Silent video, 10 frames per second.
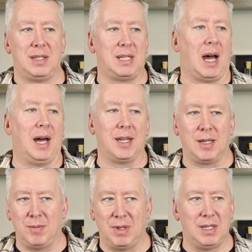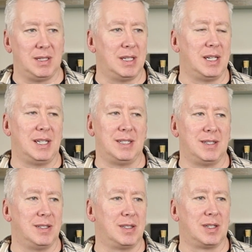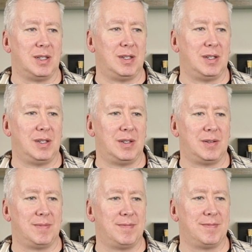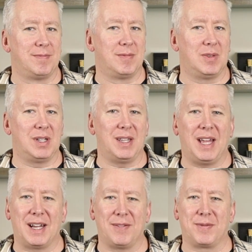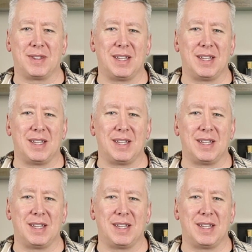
thyme and a lot of